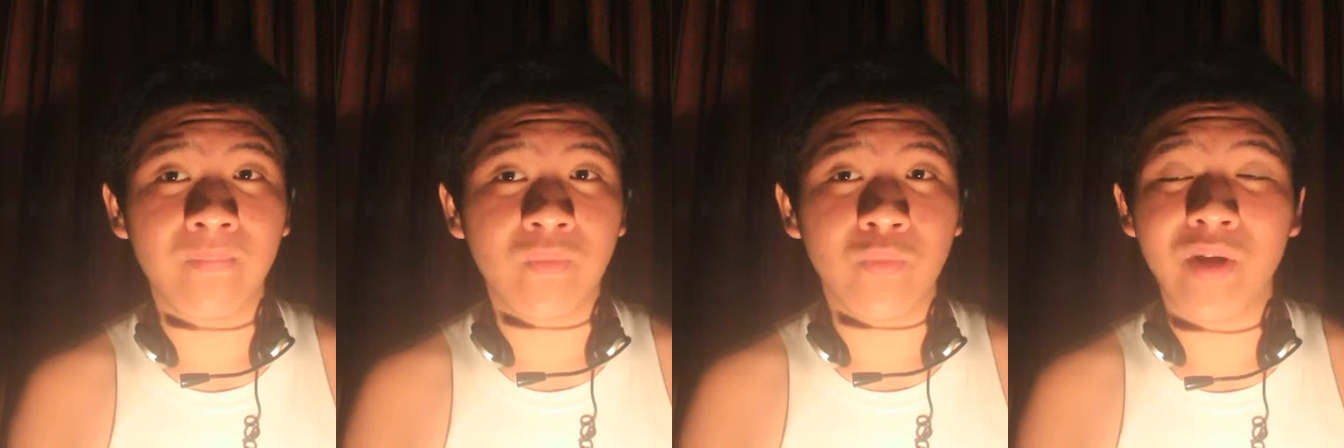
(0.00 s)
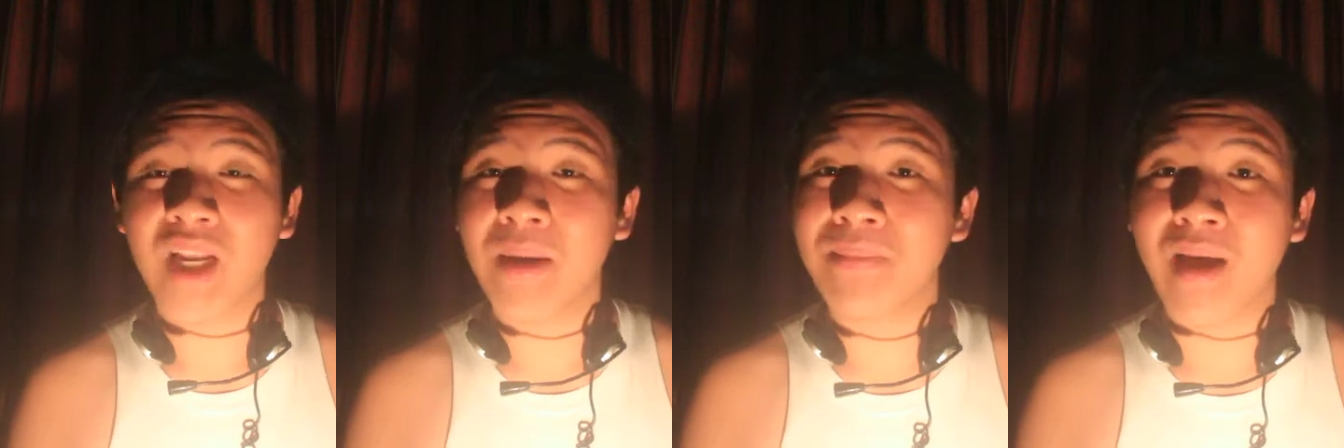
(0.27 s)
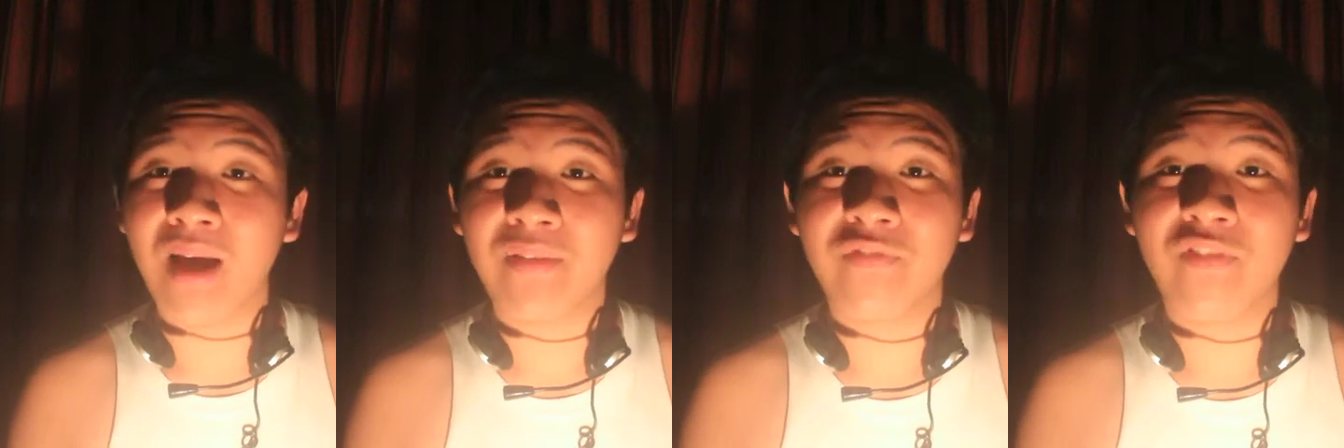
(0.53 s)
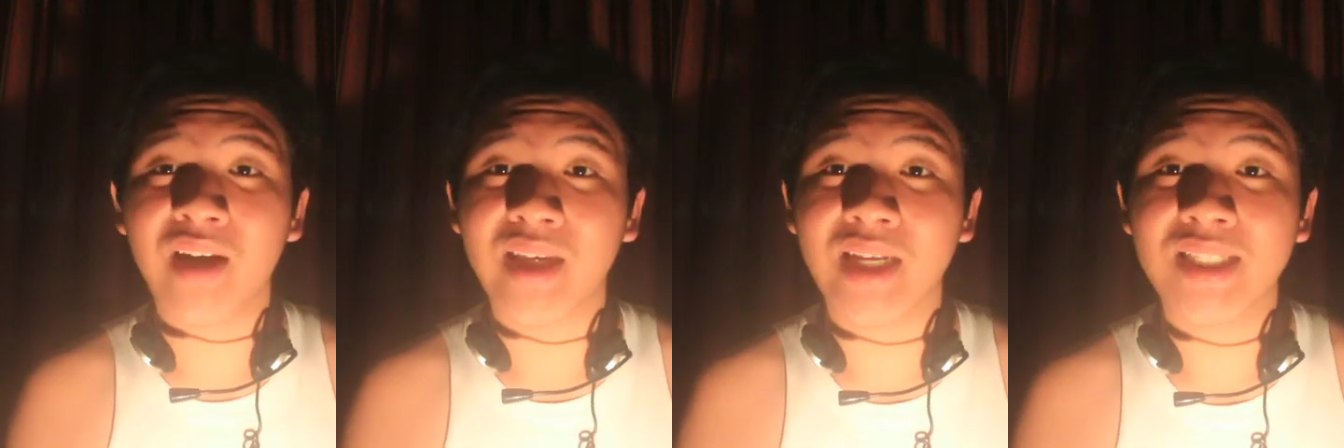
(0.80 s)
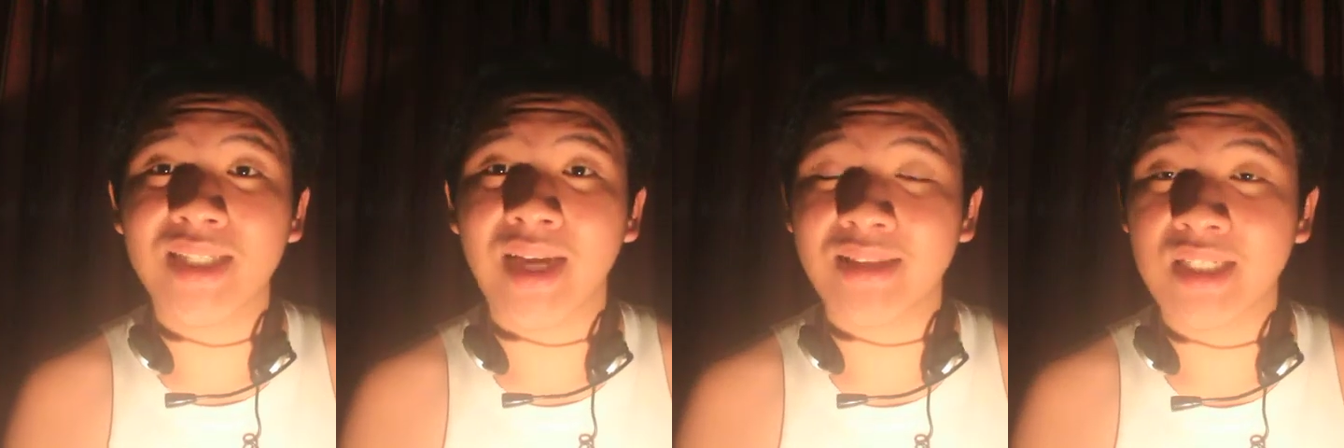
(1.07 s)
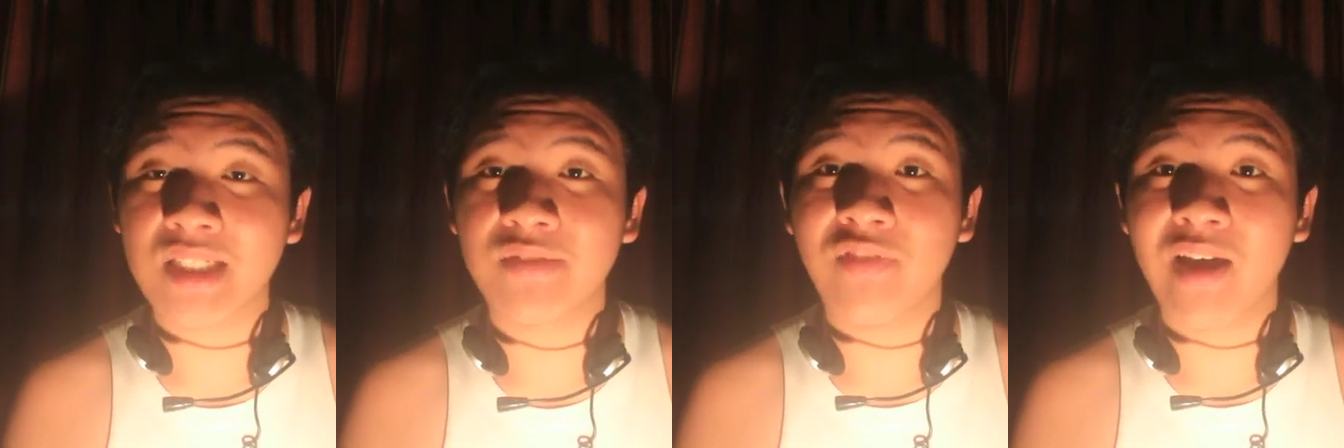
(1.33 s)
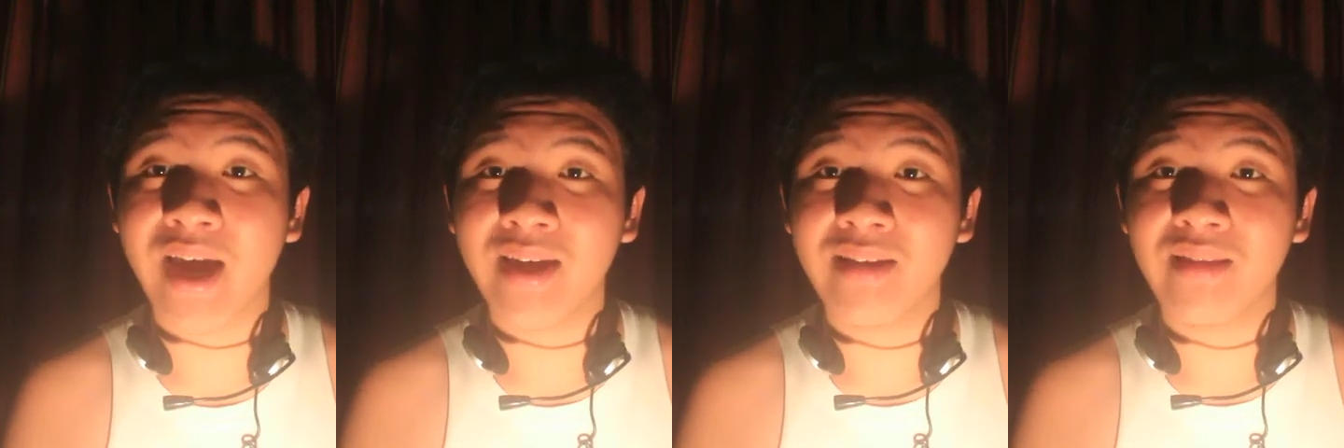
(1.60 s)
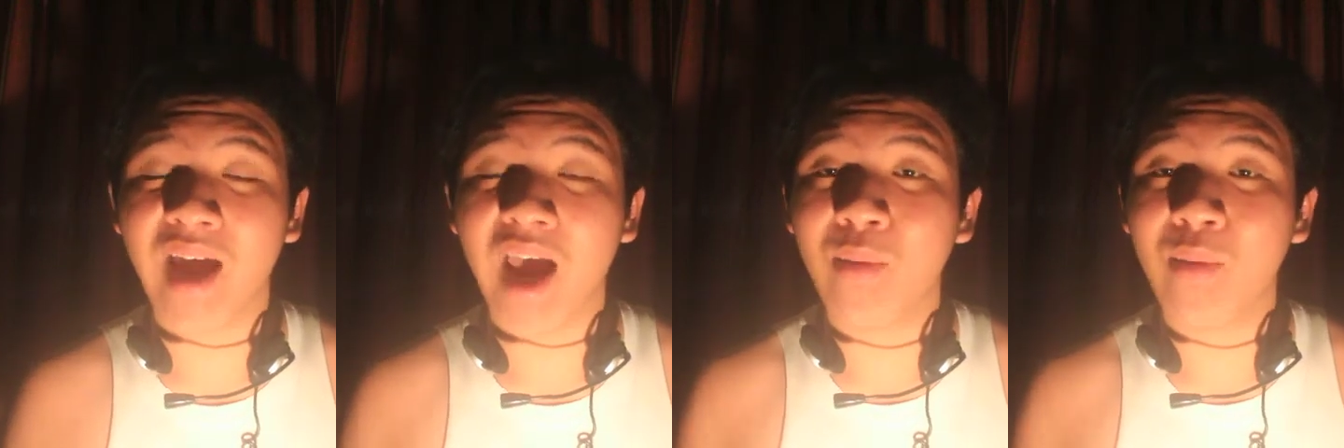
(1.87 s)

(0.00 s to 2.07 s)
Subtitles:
when I'm not fucking satisfied,